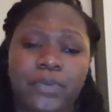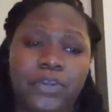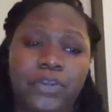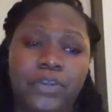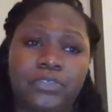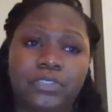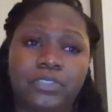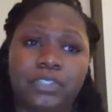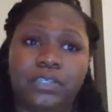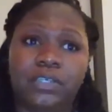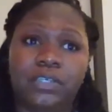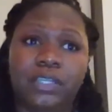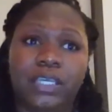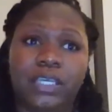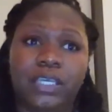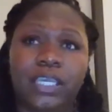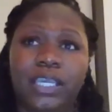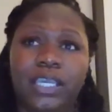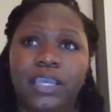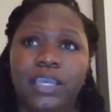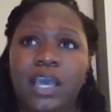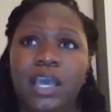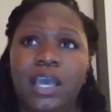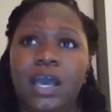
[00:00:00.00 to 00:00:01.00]

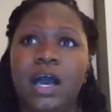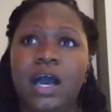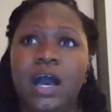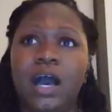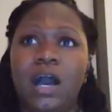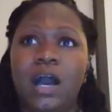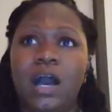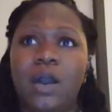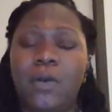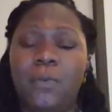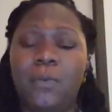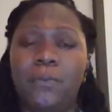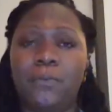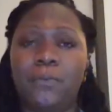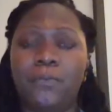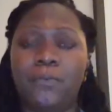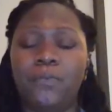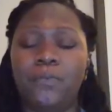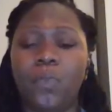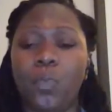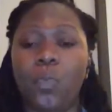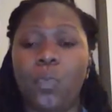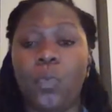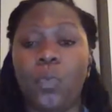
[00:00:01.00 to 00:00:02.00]
personally
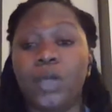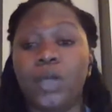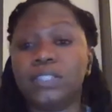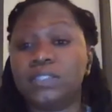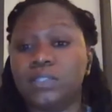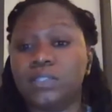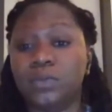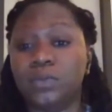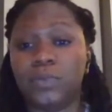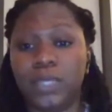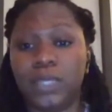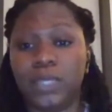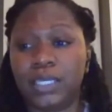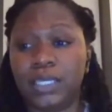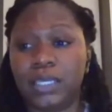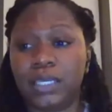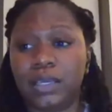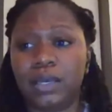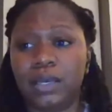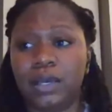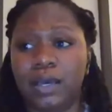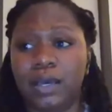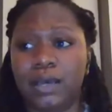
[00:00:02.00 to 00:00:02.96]
once a week